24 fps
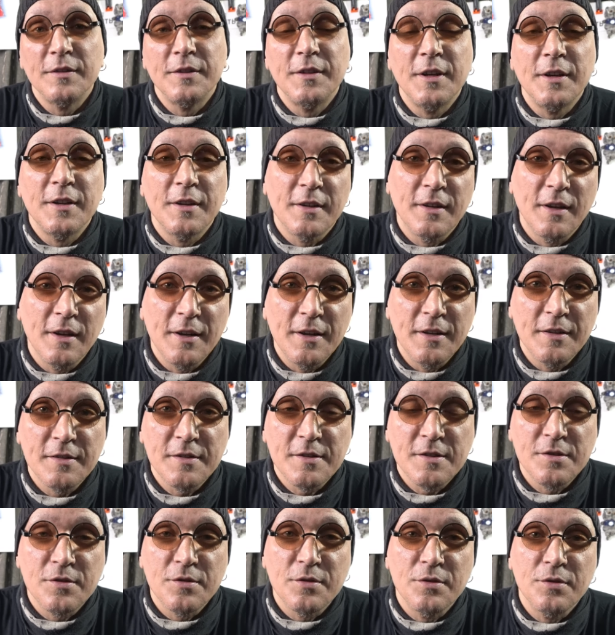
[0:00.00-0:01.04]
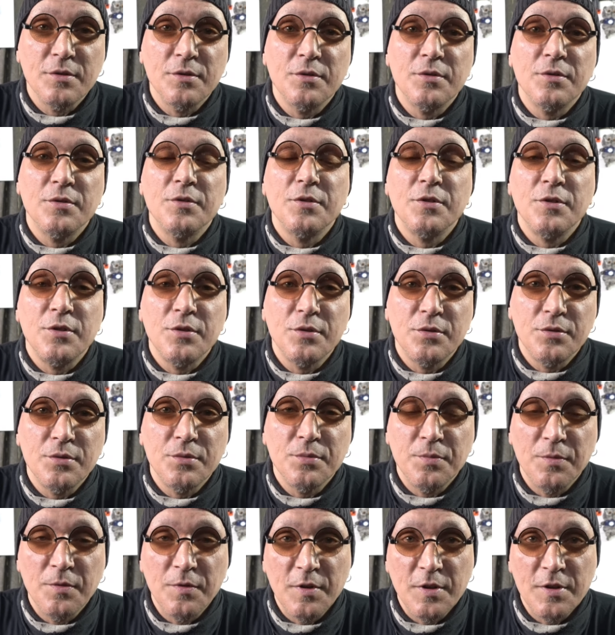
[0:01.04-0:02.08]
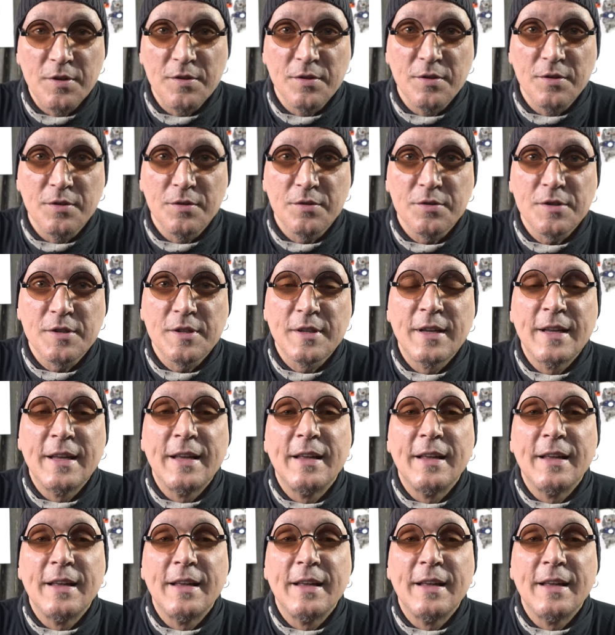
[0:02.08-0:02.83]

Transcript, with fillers: direct links to YouTube videos.